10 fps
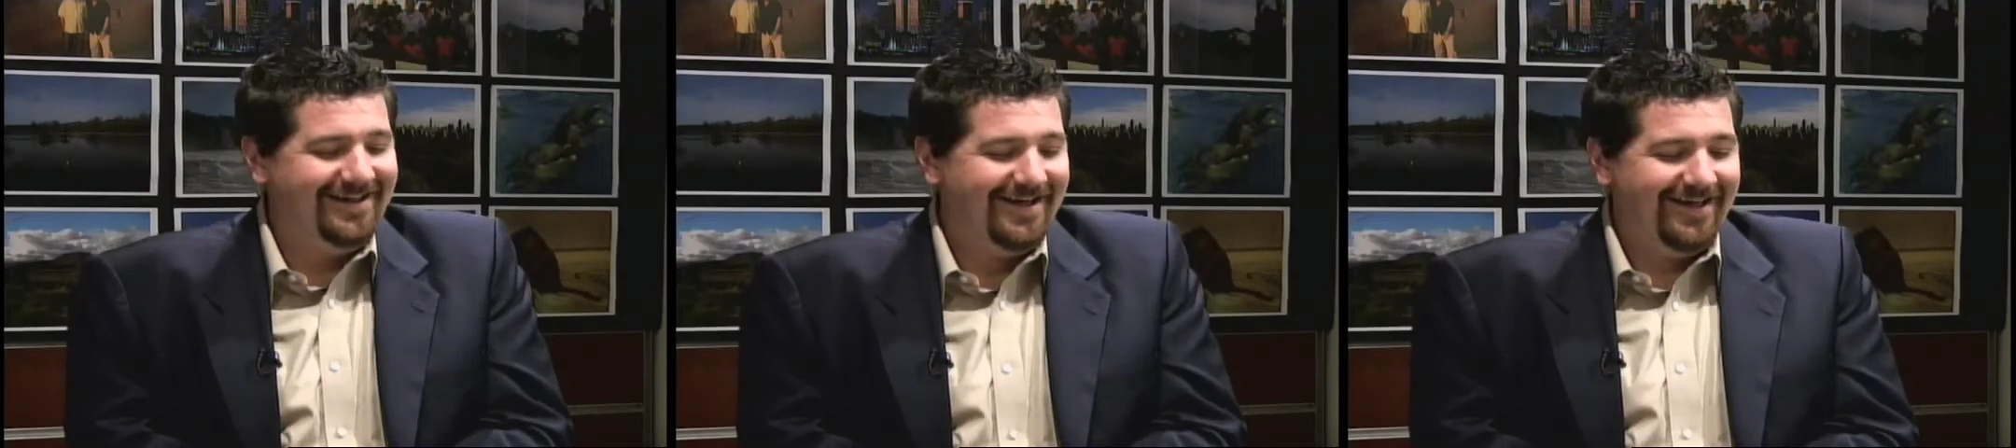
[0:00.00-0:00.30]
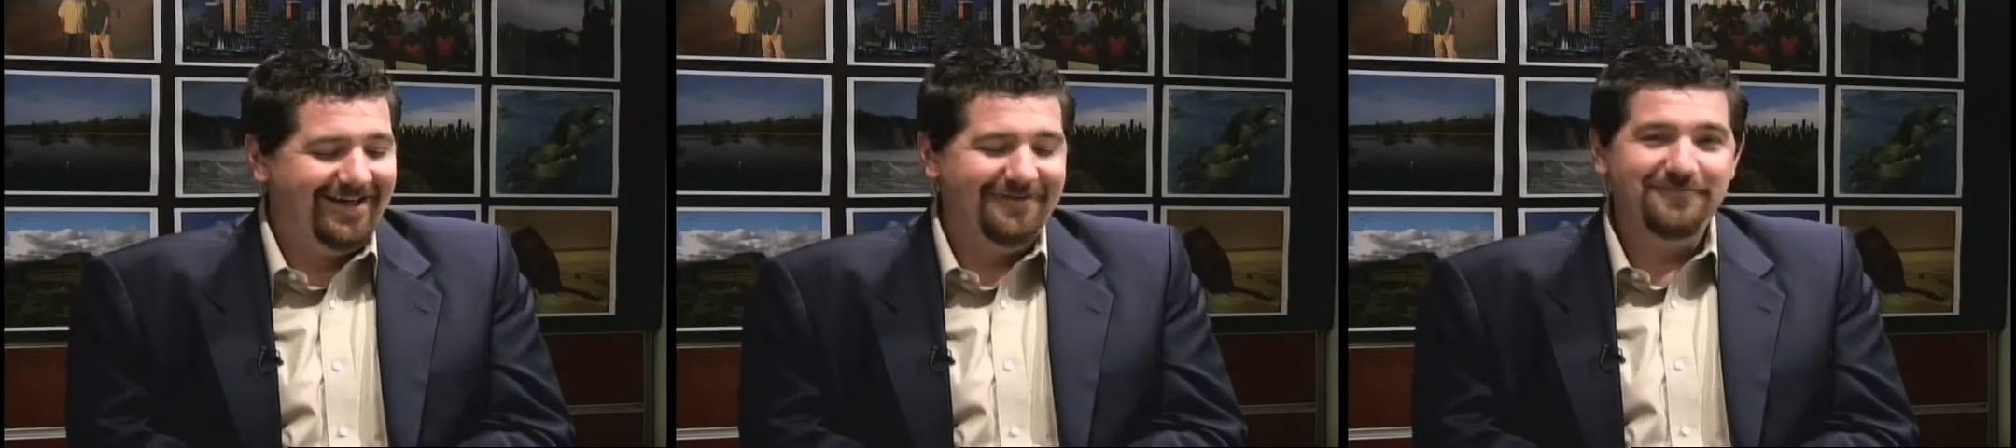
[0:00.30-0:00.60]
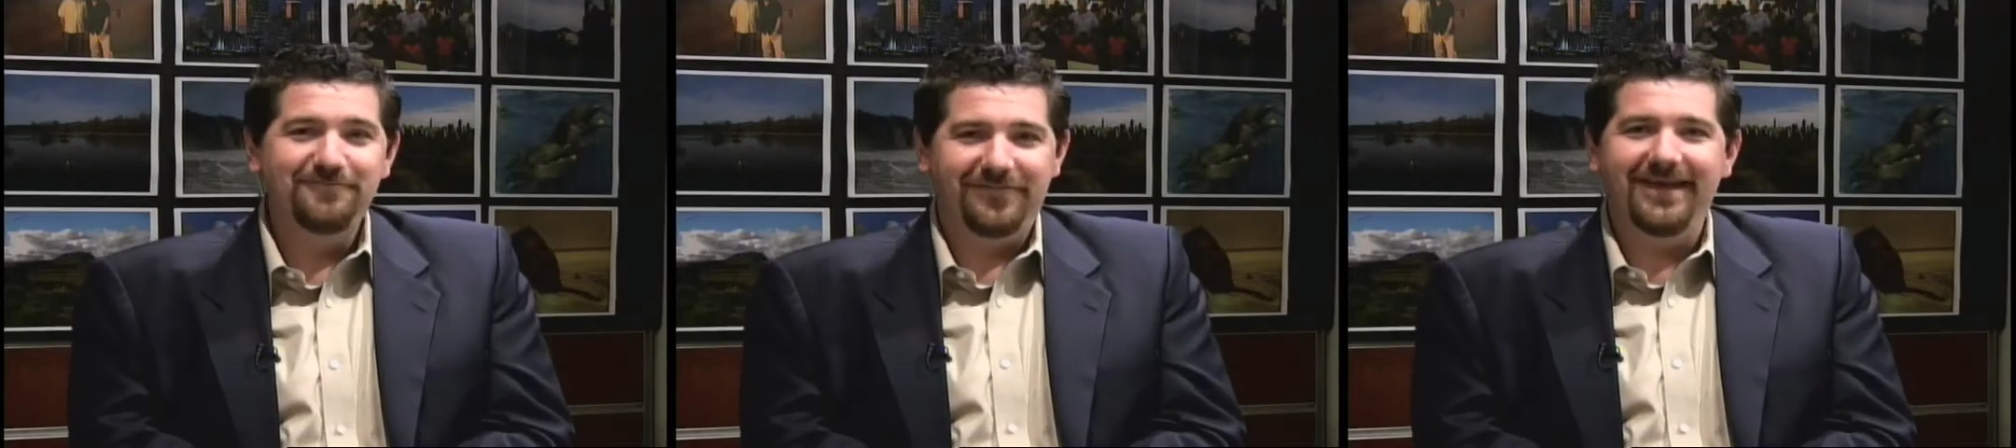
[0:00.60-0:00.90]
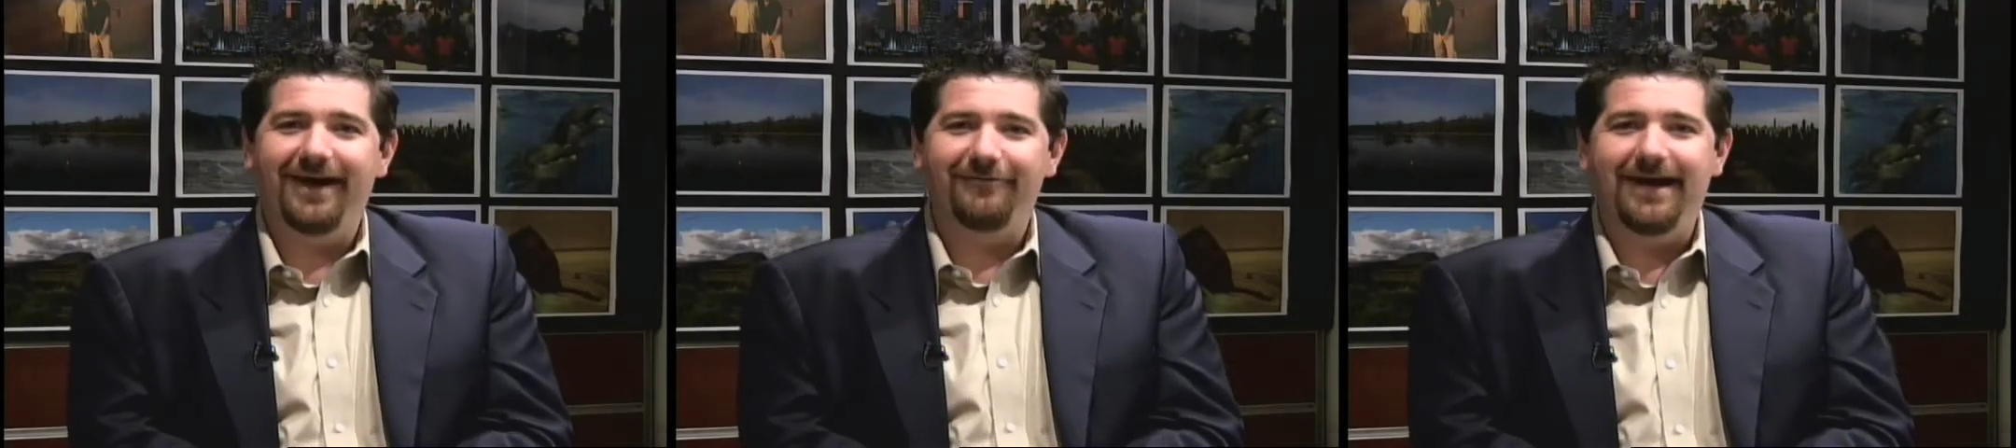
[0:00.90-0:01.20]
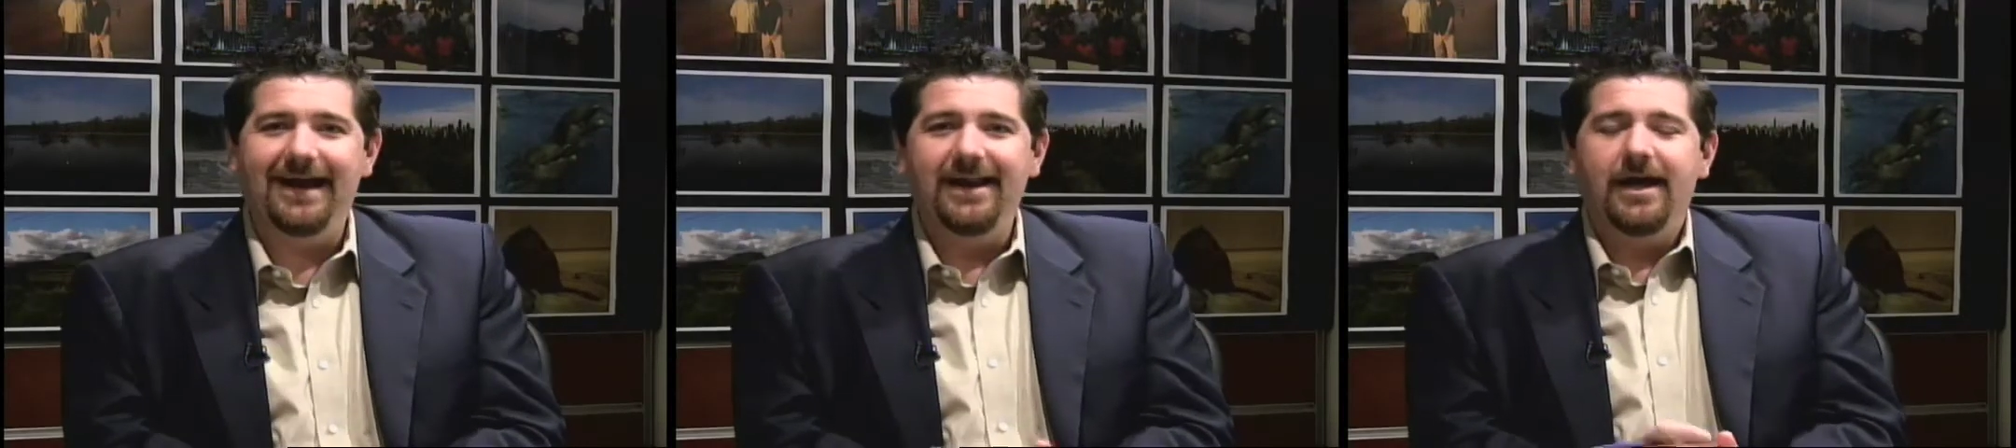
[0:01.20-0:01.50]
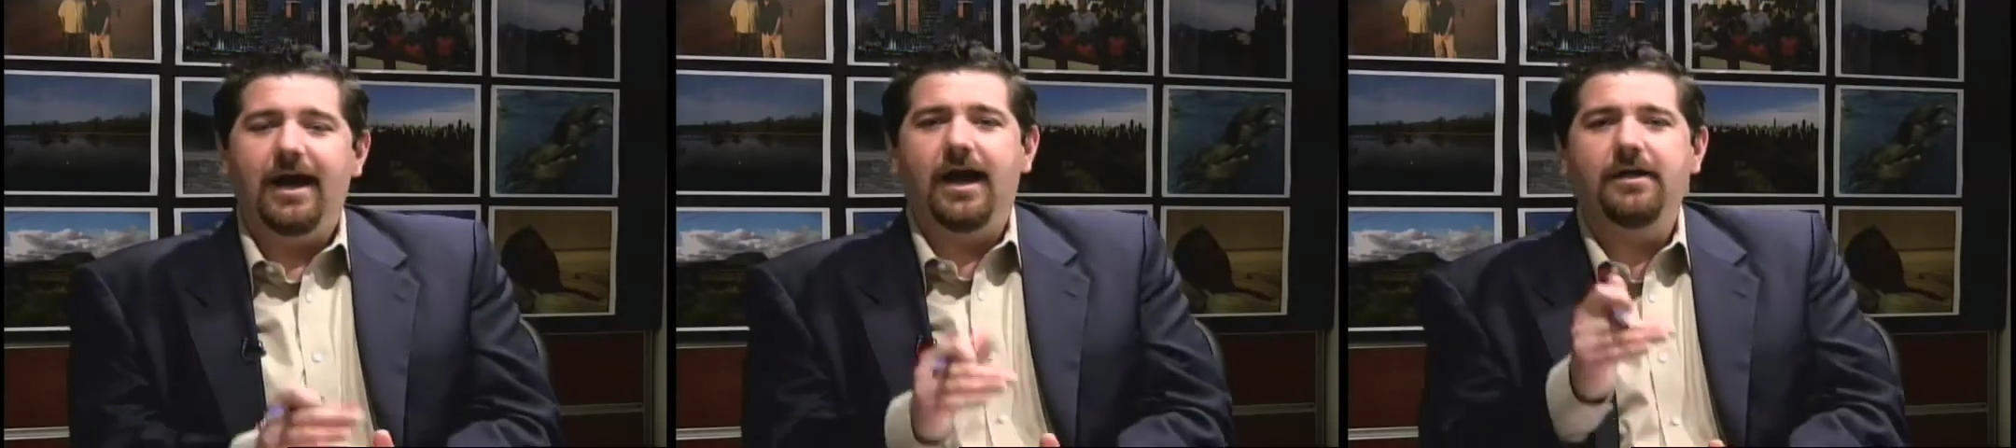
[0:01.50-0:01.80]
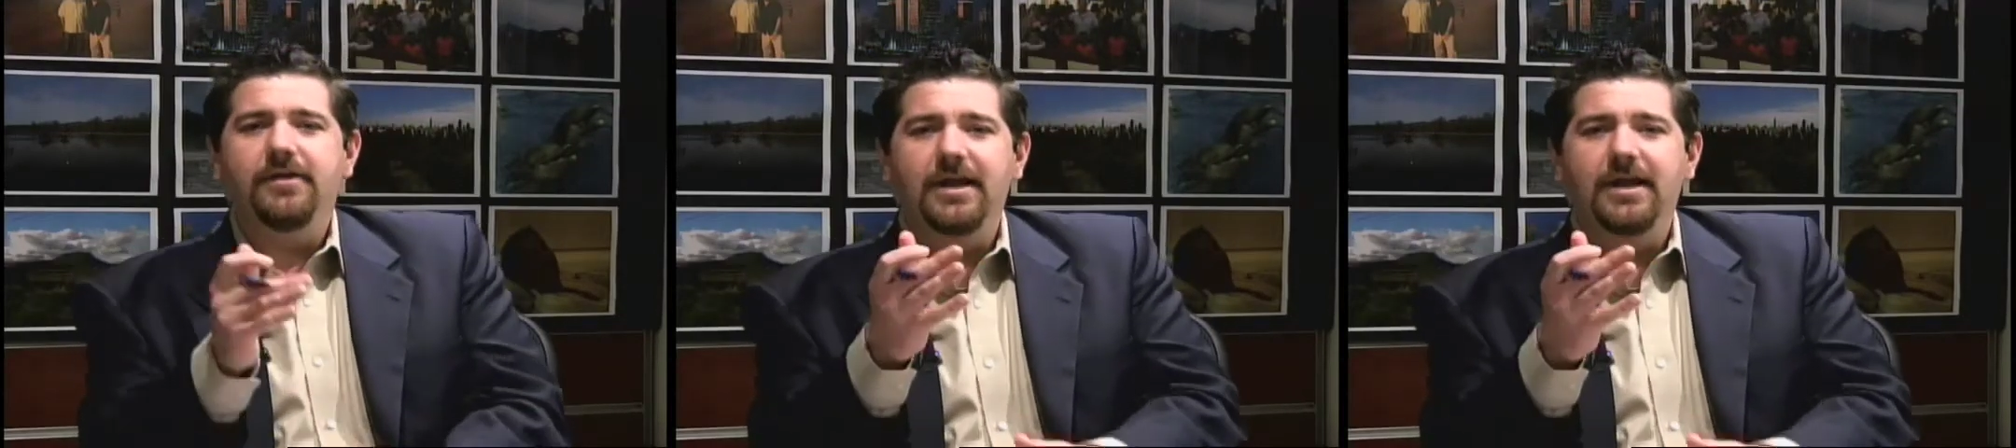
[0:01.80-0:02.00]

it feels like that as yeah, well. Right. Uh,